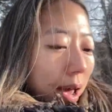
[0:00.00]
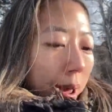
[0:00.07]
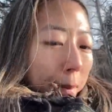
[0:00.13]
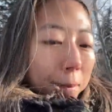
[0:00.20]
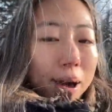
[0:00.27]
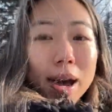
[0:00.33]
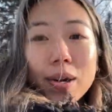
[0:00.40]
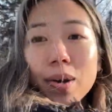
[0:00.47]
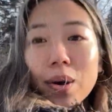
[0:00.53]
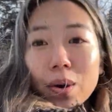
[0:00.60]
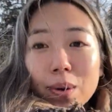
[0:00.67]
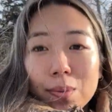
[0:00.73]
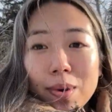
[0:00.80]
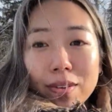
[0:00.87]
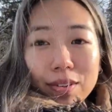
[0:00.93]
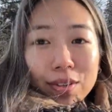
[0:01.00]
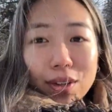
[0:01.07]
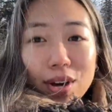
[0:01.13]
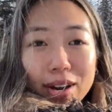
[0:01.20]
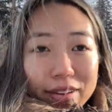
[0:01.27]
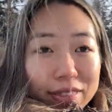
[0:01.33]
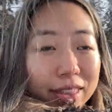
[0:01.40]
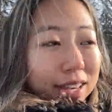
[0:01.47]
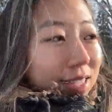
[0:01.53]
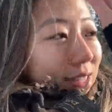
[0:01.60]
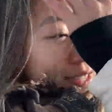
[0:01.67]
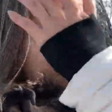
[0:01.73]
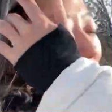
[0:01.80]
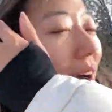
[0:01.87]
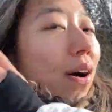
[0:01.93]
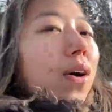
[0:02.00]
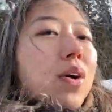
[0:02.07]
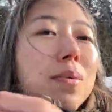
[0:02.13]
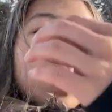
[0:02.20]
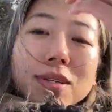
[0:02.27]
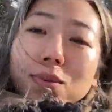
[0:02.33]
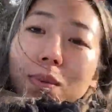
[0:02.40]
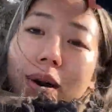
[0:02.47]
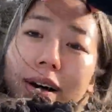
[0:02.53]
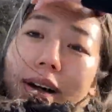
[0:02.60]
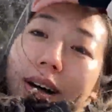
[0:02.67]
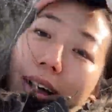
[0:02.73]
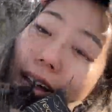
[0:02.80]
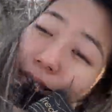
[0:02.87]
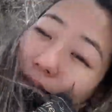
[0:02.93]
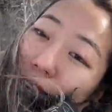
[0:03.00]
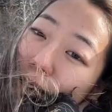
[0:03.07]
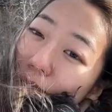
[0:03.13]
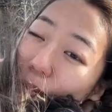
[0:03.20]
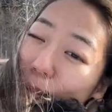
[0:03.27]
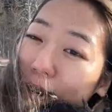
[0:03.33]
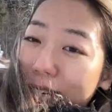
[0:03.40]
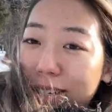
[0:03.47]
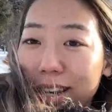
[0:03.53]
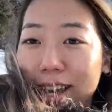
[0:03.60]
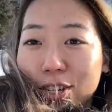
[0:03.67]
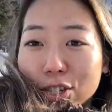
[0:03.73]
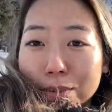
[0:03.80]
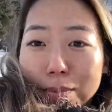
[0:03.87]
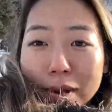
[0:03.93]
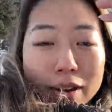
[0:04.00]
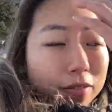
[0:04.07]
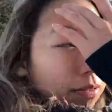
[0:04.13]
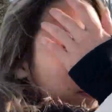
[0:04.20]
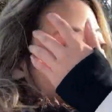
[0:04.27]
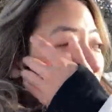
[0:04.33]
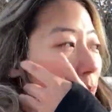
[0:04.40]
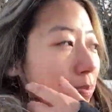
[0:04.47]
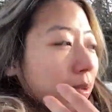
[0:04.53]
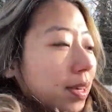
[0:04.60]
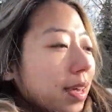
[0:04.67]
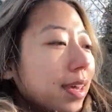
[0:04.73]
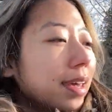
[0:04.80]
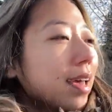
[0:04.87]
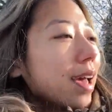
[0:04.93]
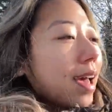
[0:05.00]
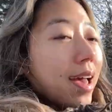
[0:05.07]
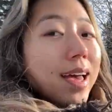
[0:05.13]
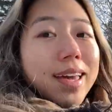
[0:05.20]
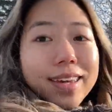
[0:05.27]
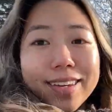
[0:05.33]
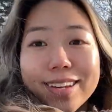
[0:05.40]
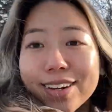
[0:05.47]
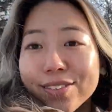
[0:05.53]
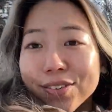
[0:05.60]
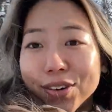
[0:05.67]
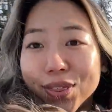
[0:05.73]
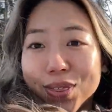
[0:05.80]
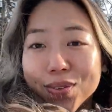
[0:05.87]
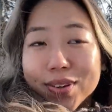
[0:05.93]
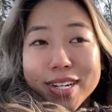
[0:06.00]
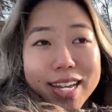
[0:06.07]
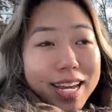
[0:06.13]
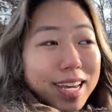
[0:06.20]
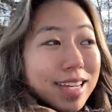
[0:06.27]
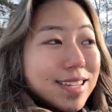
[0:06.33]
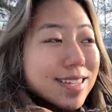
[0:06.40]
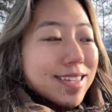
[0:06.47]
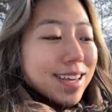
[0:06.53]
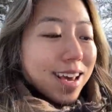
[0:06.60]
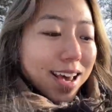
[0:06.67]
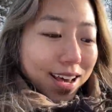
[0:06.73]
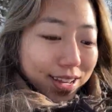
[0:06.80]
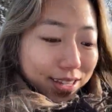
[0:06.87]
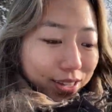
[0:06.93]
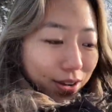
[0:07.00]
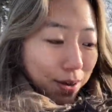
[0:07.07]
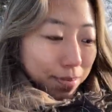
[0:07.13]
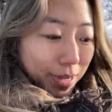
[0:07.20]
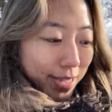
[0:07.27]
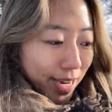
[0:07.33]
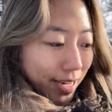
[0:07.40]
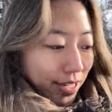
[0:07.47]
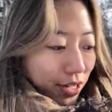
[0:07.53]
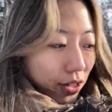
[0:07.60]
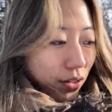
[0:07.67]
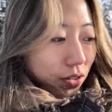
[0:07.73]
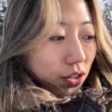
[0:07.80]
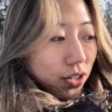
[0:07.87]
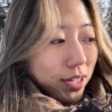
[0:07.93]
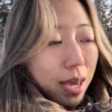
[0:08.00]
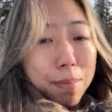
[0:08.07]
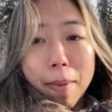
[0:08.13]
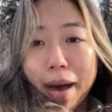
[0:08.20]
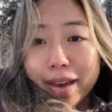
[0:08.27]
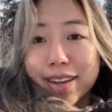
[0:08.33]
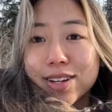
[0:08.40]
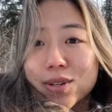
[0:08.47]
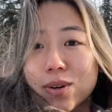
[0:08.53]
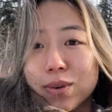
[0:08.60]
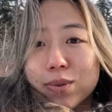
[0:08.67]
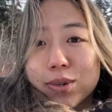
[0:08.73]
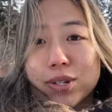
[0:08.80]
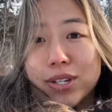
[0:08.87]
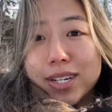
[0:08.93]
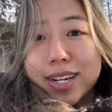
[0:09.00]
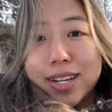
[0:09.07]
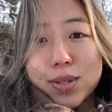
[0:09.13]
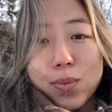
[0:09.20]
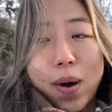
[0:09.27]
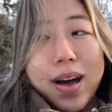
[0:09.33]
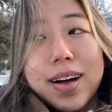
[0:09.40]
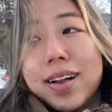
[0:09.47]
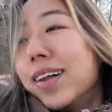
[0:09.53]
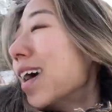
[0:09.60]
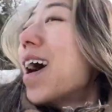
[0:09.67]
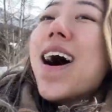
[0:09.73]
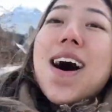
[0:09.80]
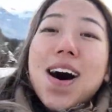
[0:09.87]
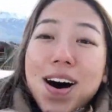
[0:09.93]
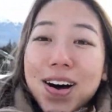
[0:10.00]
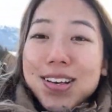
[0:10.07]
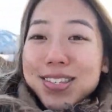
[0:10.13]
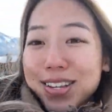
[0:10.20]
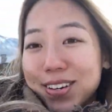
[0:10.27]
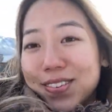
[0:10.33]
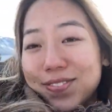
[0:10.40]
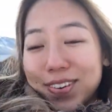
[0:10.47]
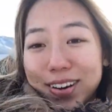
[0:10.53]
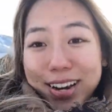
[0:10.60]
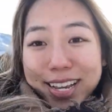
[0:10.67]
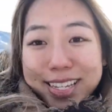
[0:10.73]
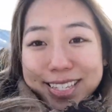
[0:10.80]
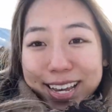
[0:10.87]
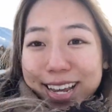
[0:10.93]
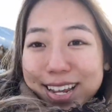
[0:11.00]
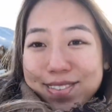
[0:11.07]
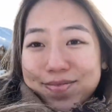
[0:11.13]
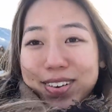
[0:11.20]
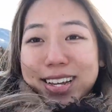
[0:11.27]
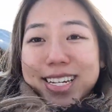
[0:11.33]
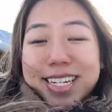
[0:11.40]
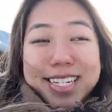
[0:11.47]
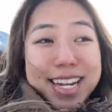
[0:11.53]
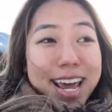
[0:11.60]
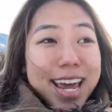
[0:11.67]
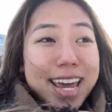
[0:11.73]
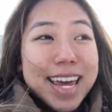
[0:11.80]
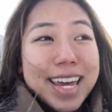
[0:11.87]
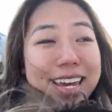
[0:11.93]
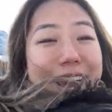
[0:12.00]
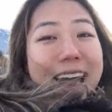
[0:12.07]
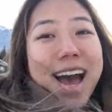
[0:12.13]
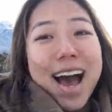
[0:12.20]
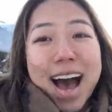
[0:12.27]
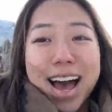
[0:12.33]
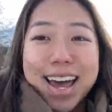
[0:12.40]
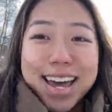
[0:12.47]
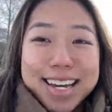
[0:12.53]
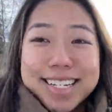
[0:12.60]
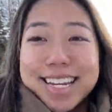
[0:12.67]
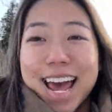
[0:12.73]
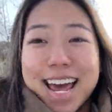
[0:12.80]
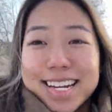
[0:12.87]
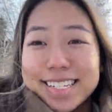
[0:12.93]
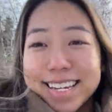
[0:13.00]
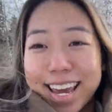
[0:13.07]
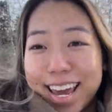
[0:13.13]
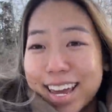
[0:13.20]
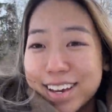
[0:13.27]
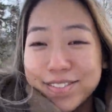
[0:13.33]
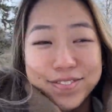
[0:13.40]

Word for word: back home. We have a lot of things to do at home as well. I have a lot of work to catch up on from just being here for 3 days. So I'm excited to just get back into a routine as well. Also, very exciting, but today I hit 10K